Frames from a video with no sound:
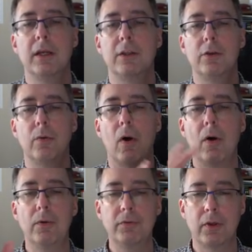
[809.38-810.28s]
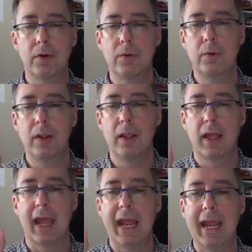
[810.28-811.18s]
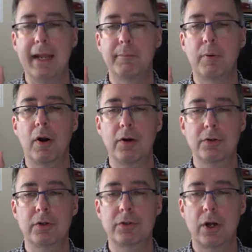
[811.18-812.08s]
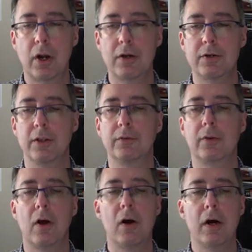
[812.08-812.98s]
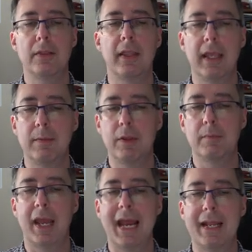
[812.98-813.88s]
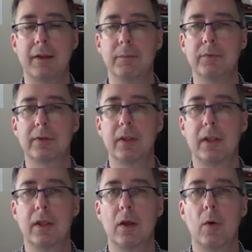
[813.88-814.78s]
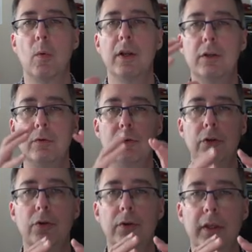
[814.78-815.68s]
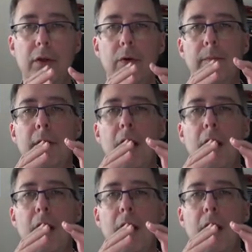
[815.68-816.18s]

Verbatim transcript: you also add partial charges on the MM atoms when you do the QM